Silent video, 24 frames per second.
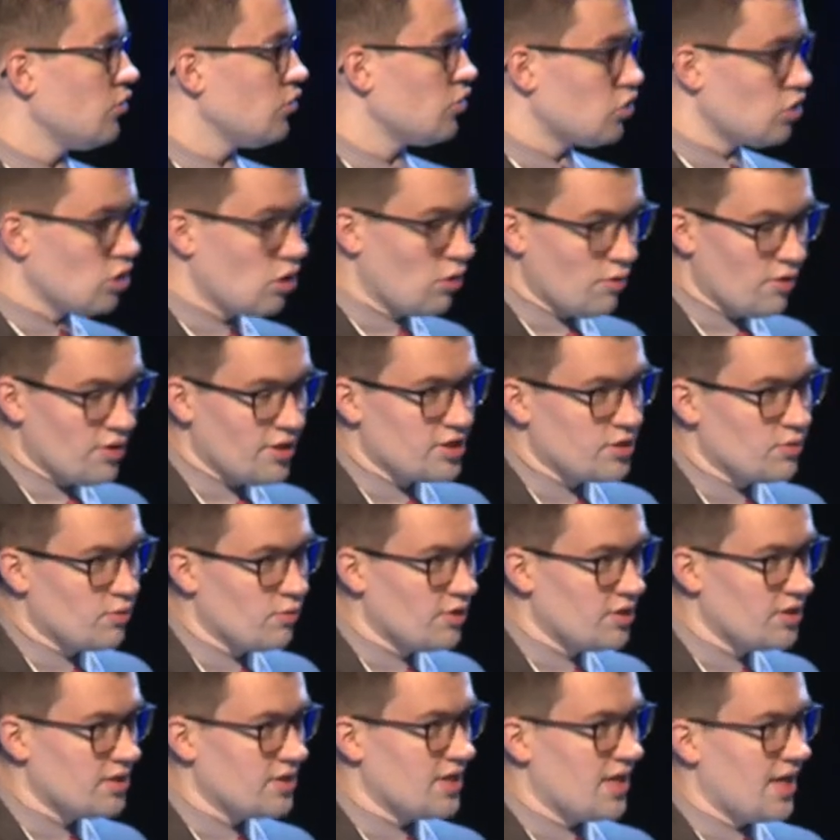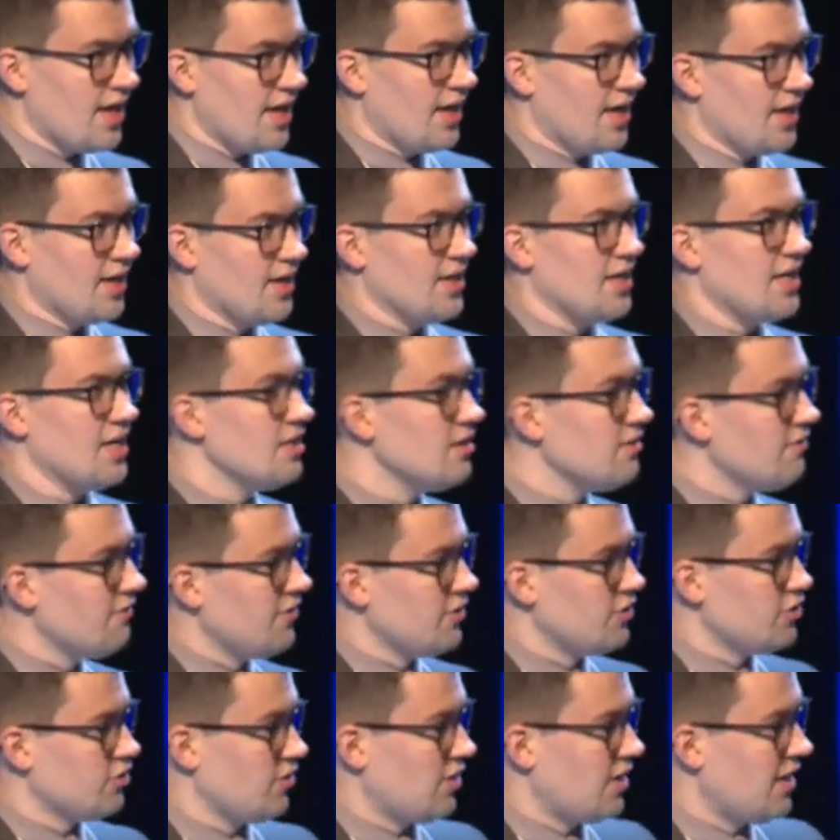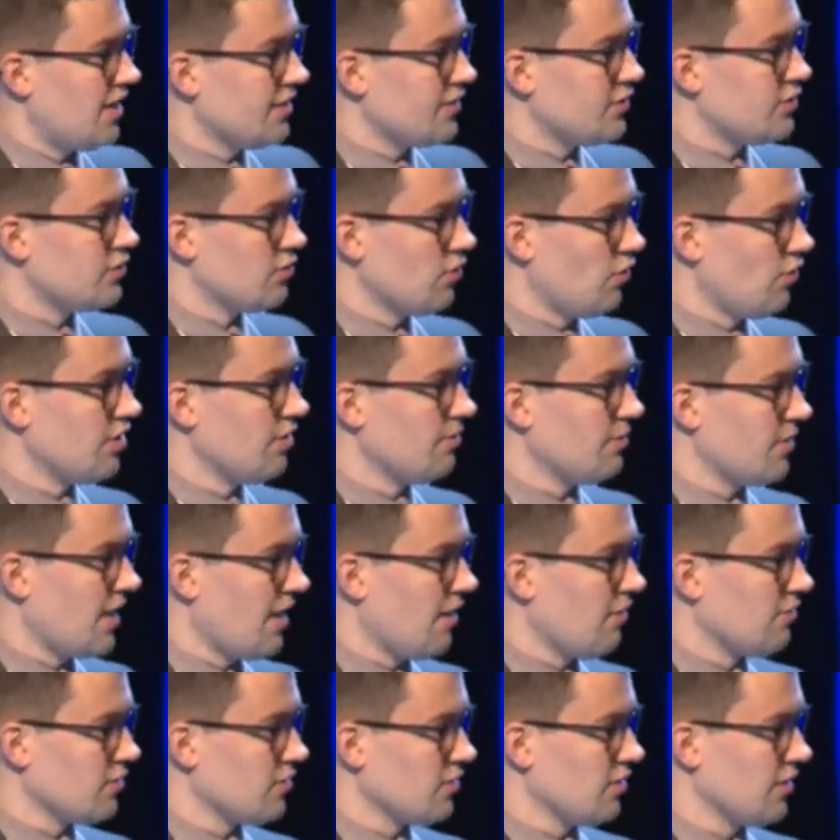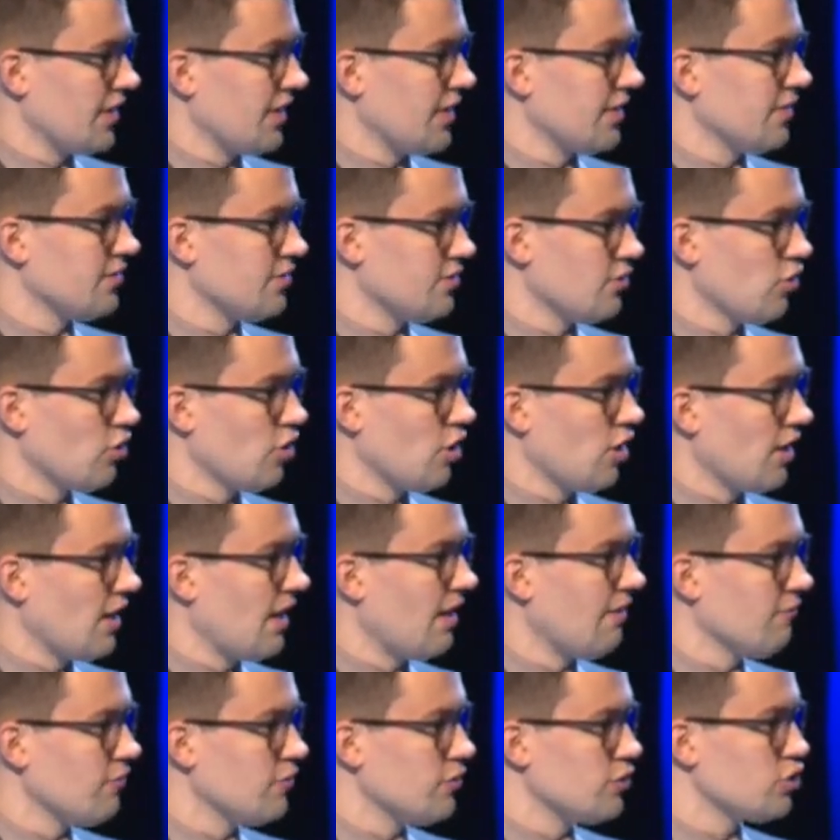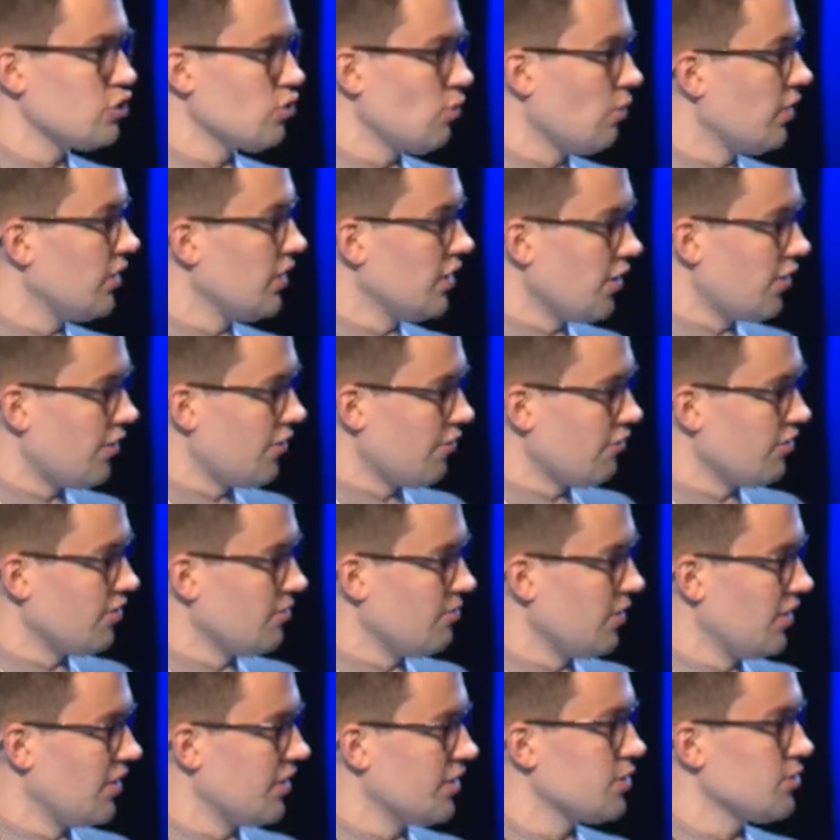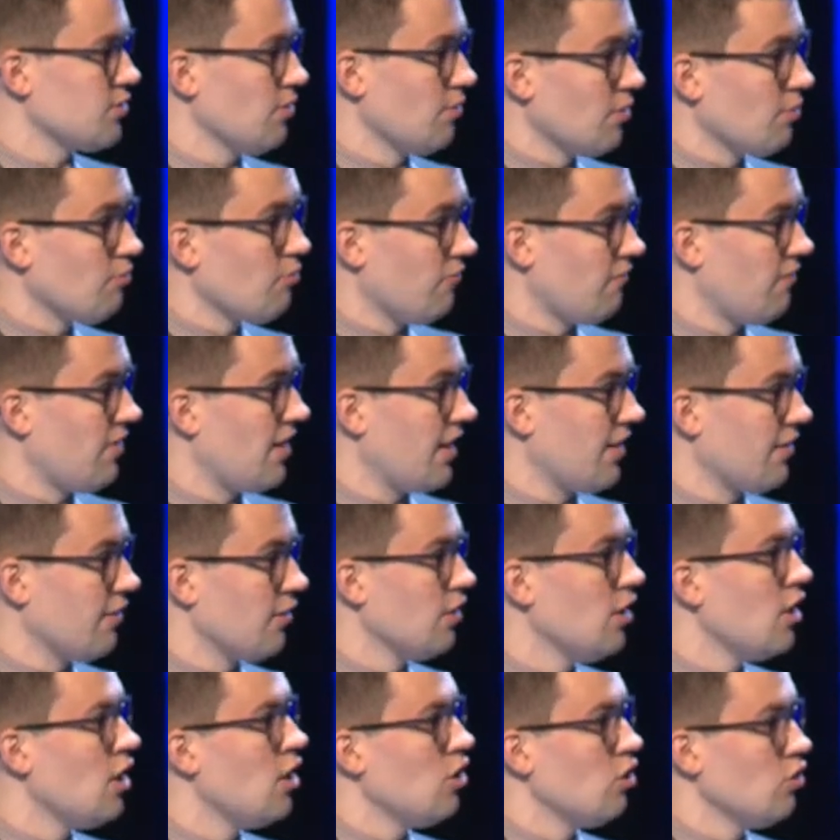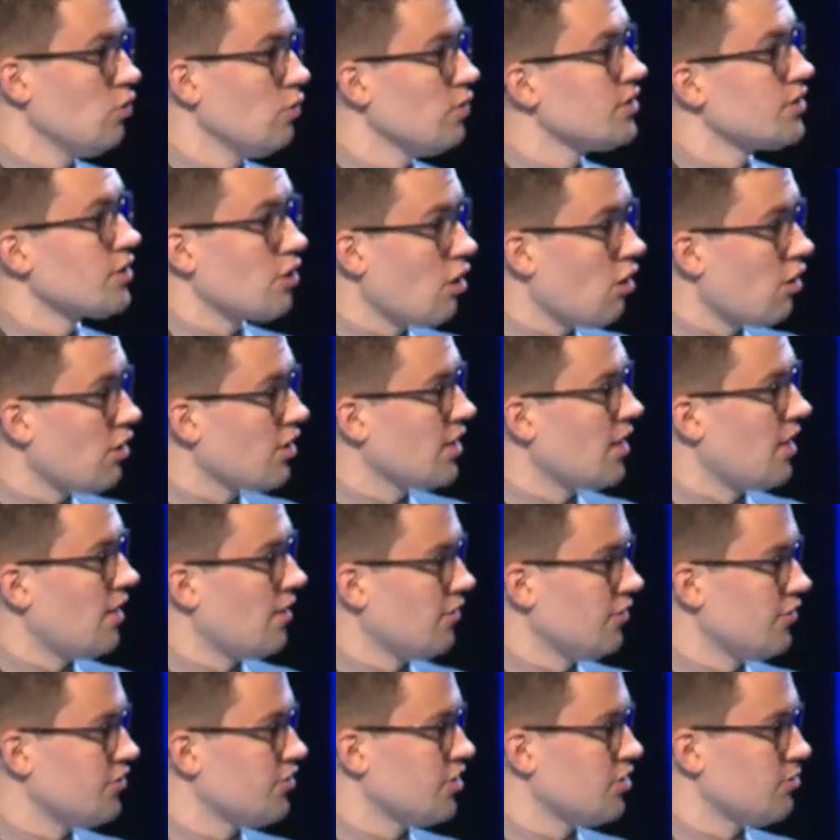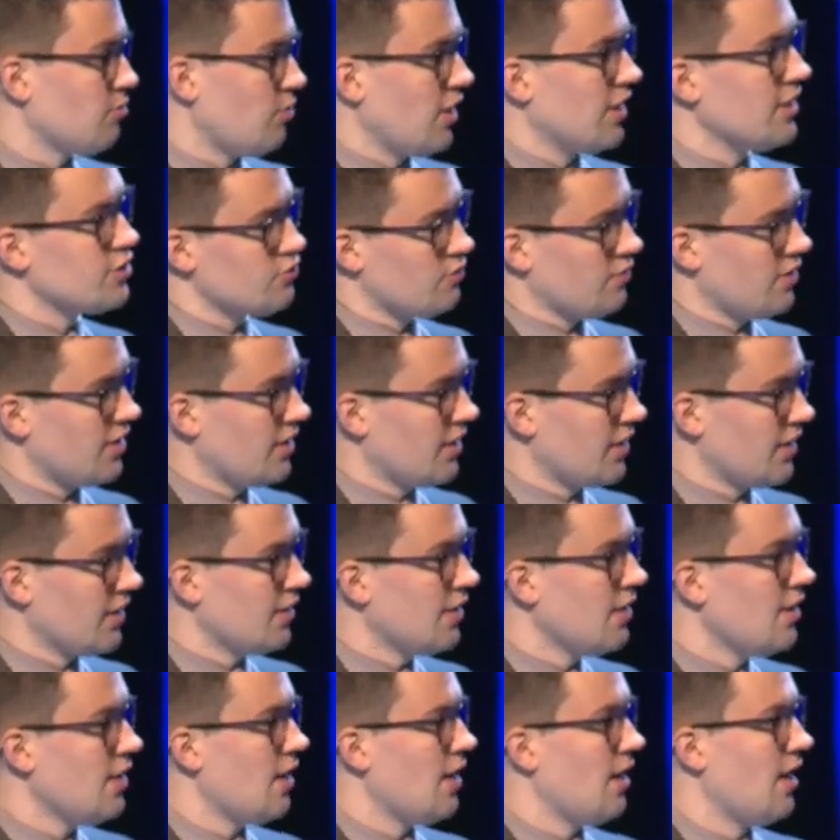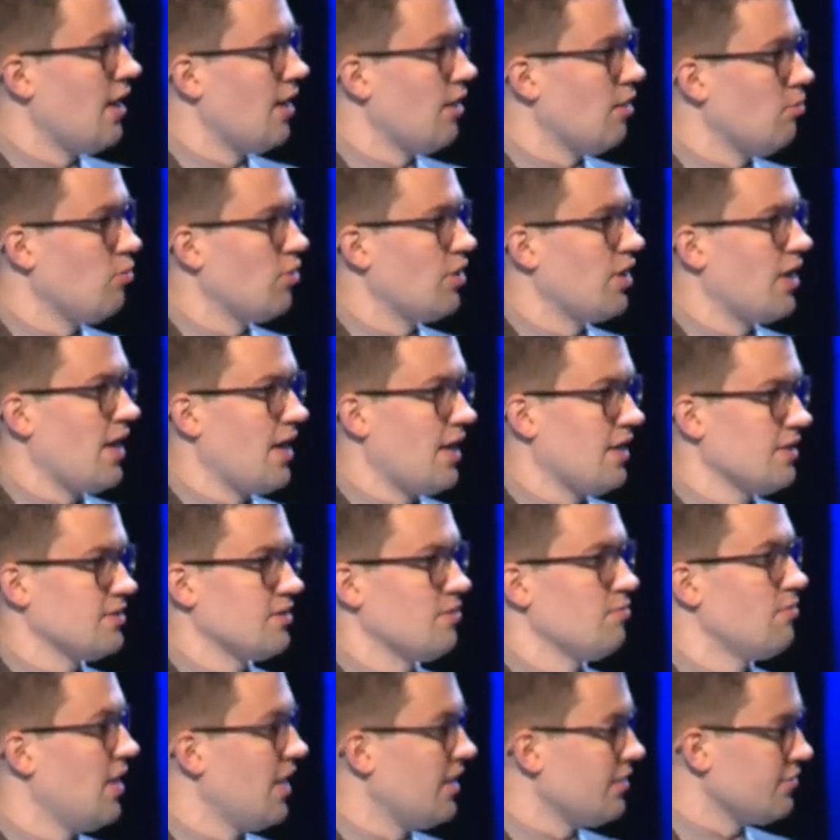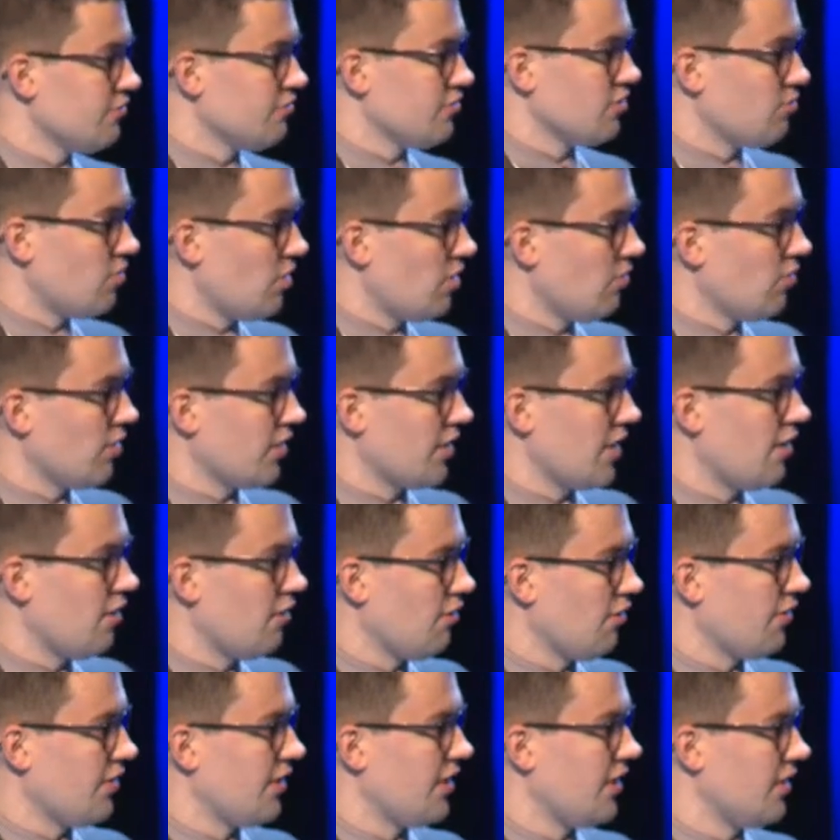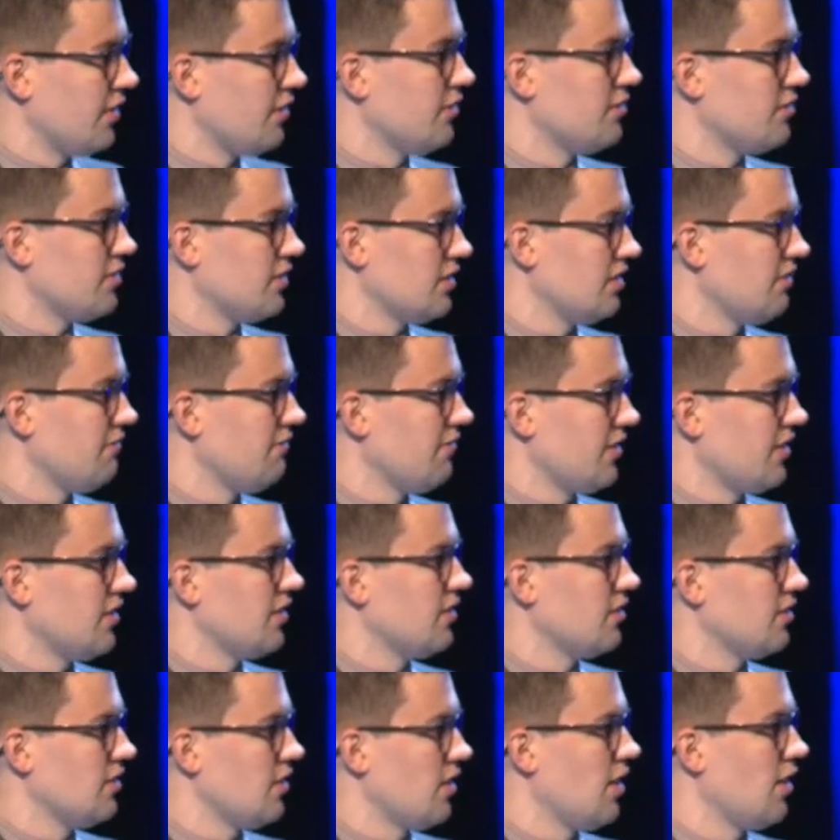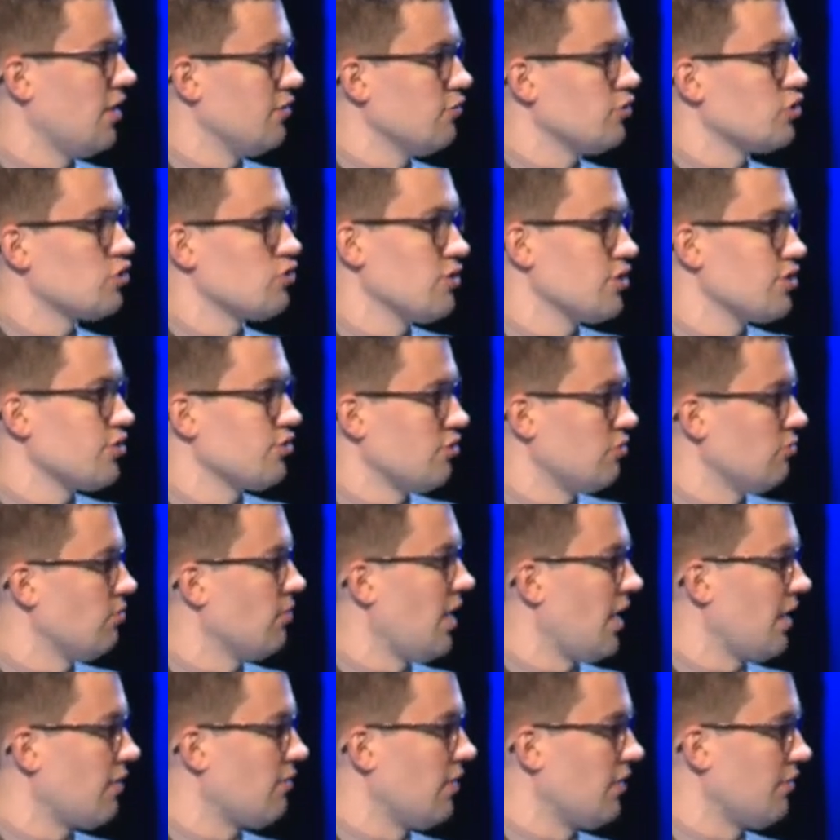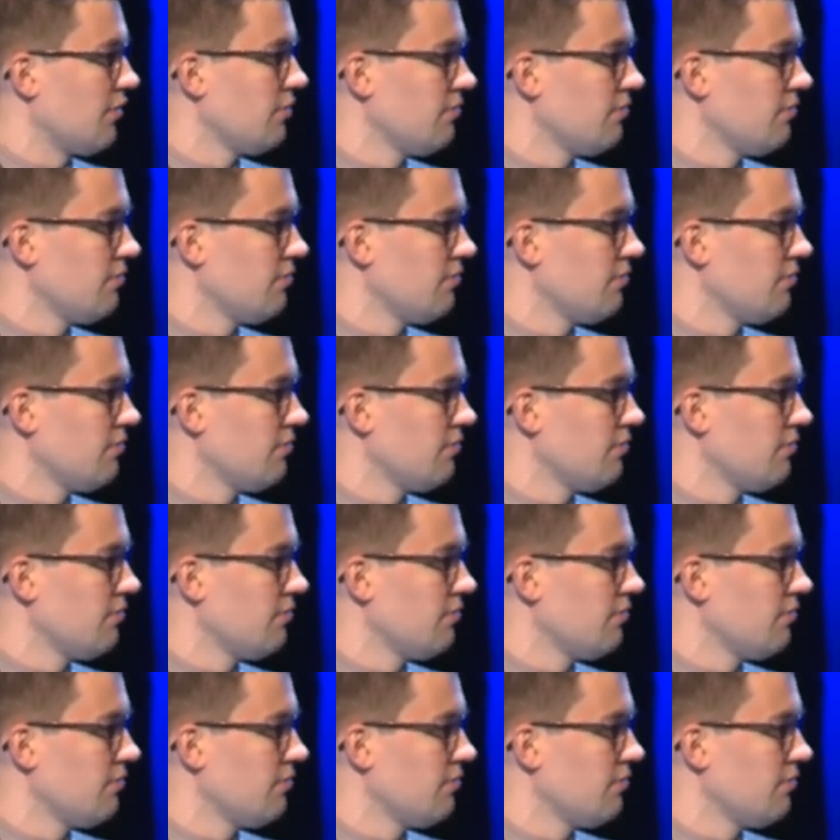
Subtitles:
So this was a individualized sodium counseling. It took on average 20 to 30 minutes from the provider, who is a cardiologist by training, but has a master's of public health and significant nutritional background.